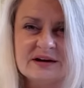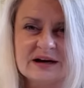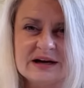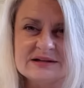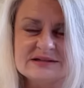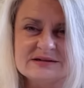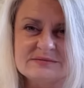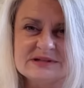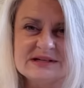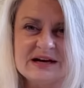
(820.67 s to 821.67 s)

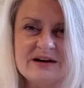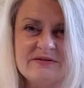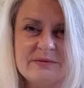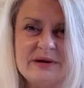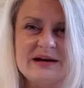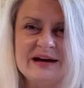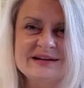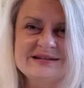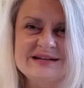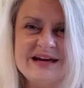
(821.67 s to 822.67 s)
custom stuff. I mean, I
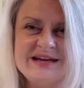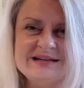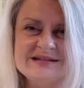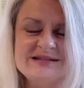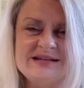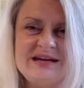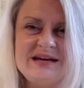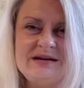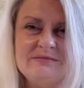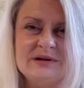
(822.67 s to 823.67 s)
can take in a
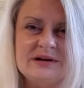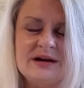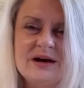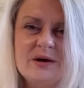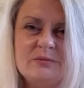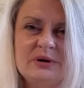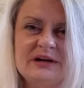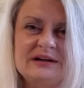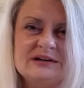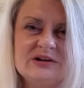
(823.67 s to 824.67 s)
seam and put
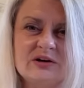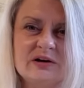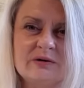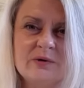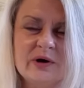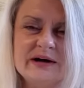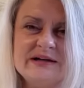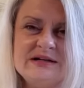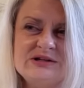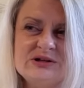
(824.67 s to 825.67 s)
in a dart where I
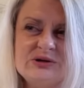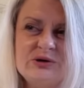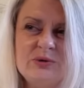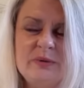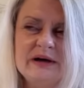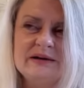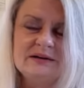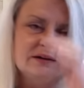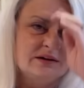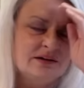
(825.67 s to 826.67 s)
need to, but
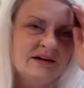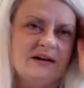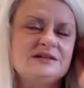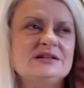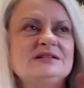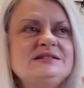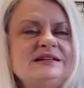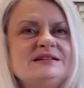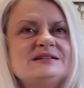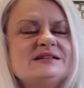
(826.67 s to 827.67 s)

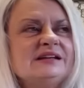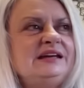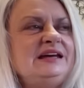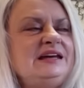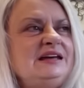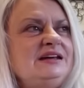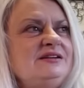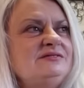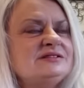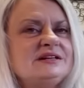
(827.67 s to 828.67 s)
adjusting
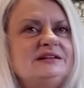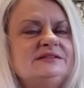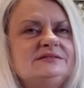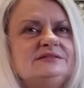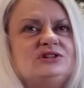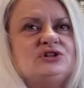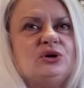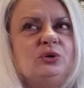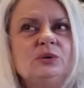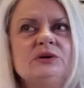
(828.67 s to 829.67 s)
sleeves and
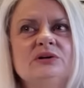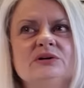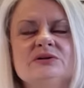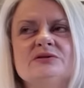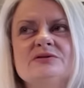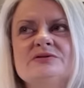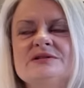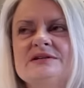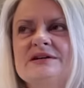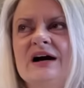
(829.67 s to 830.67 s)
shoulders
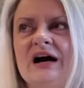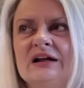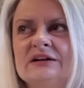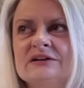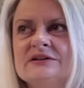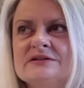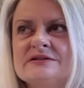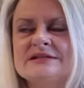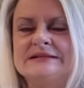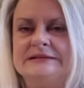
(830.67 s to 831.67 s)
and
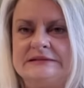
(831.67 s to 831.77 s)
collars.